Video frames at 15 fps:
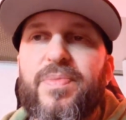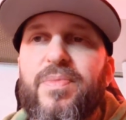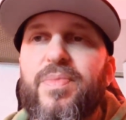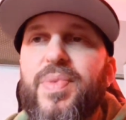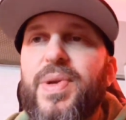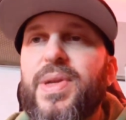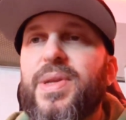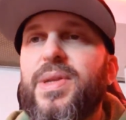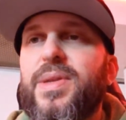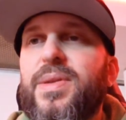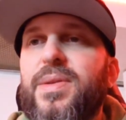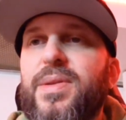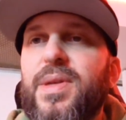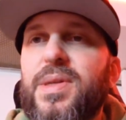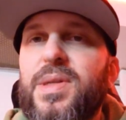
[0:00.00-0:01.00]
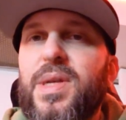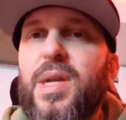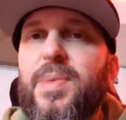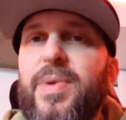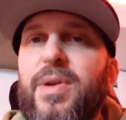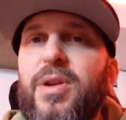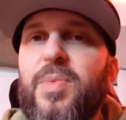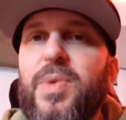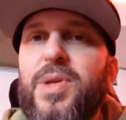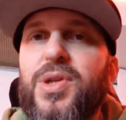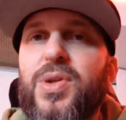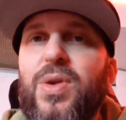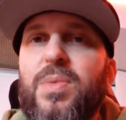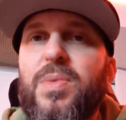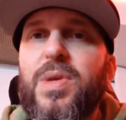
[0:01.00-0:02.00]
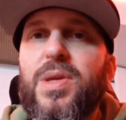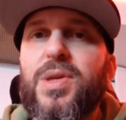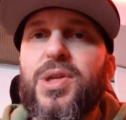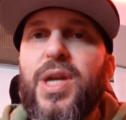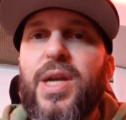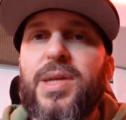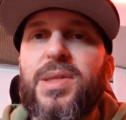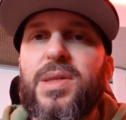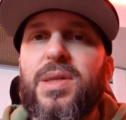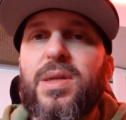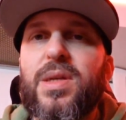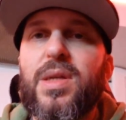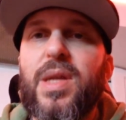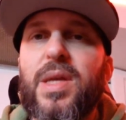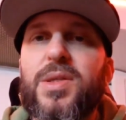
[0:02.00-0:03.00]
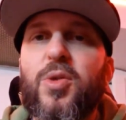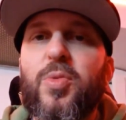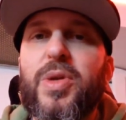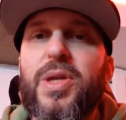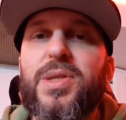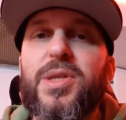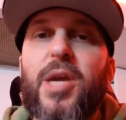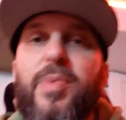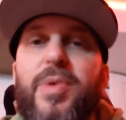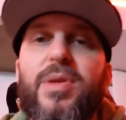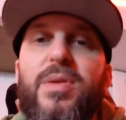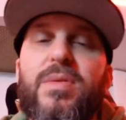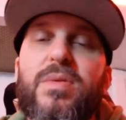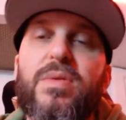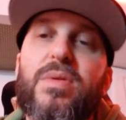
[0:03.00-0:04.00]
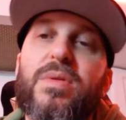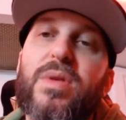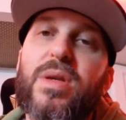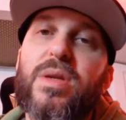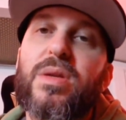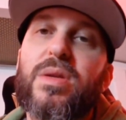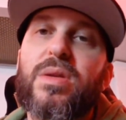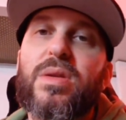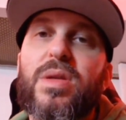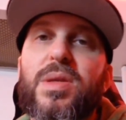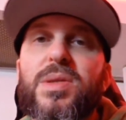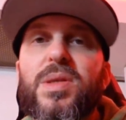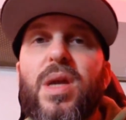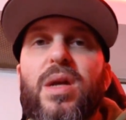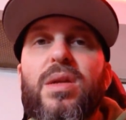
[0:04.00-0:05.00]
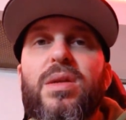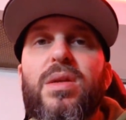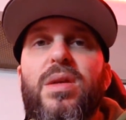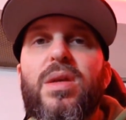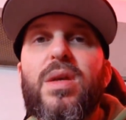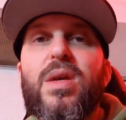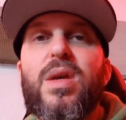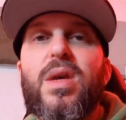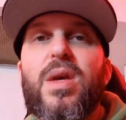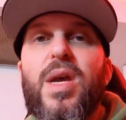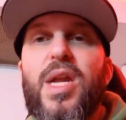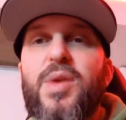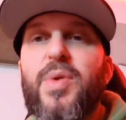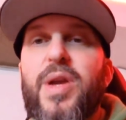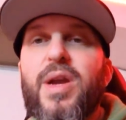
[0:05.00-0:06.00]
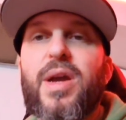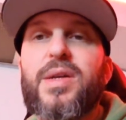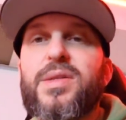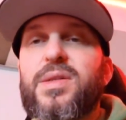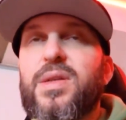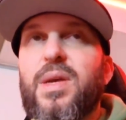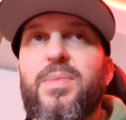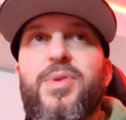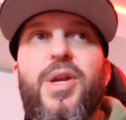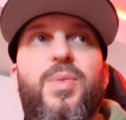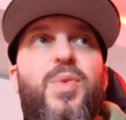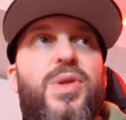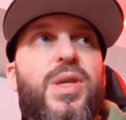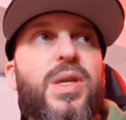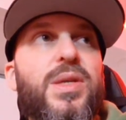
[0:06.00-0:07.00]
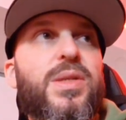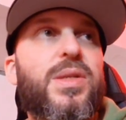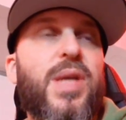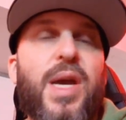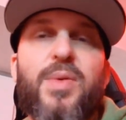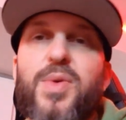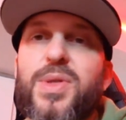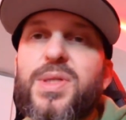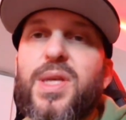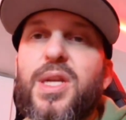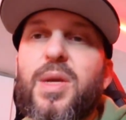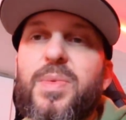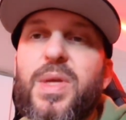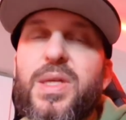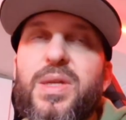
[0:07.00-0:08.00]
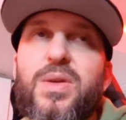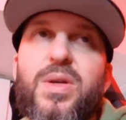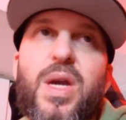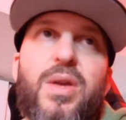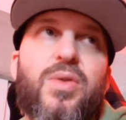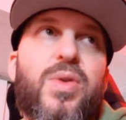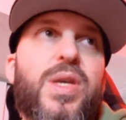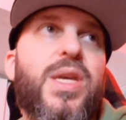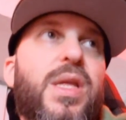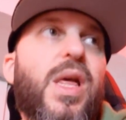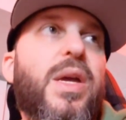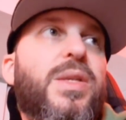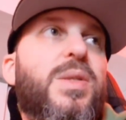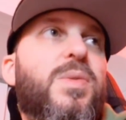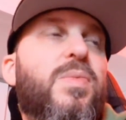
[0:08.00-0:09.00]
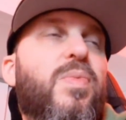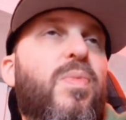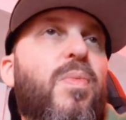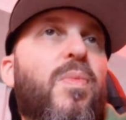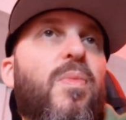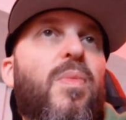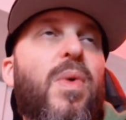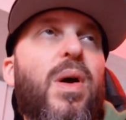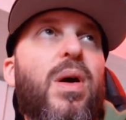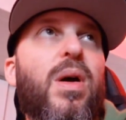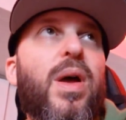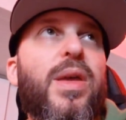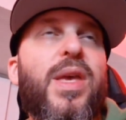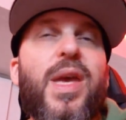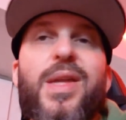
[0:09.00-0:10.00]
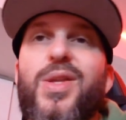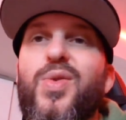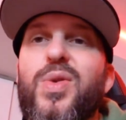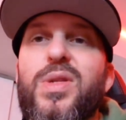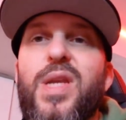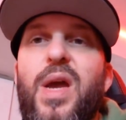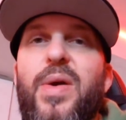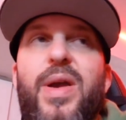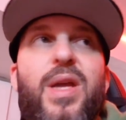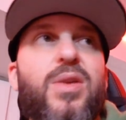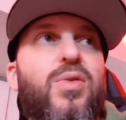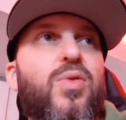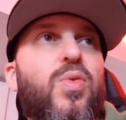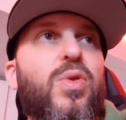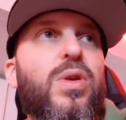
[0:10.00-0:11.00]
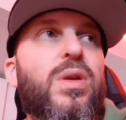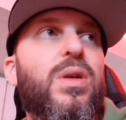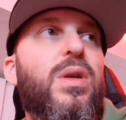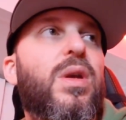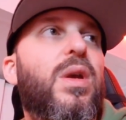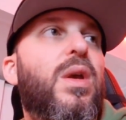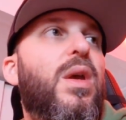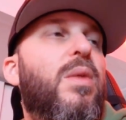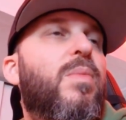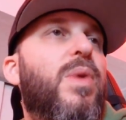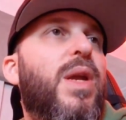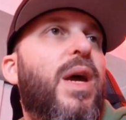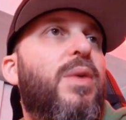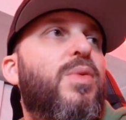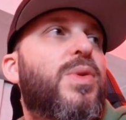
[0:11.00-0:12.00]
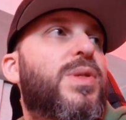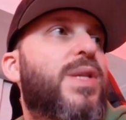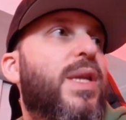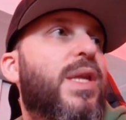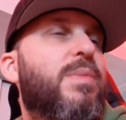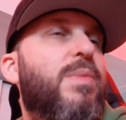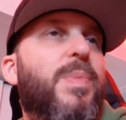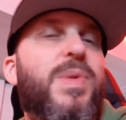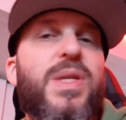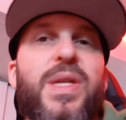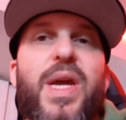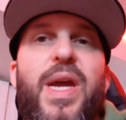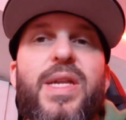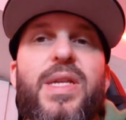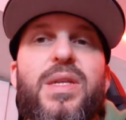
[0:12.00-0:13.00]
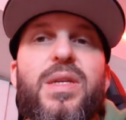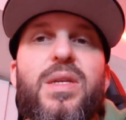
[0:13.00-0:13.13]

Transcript: But it does not appear to be showing me the chats unless nobody's typing. Then it's not. Anyway, guys, I'm done with this. I will set up these Elgato Key lights. I can't do it now. I got to go to work. But I will set them up tonight.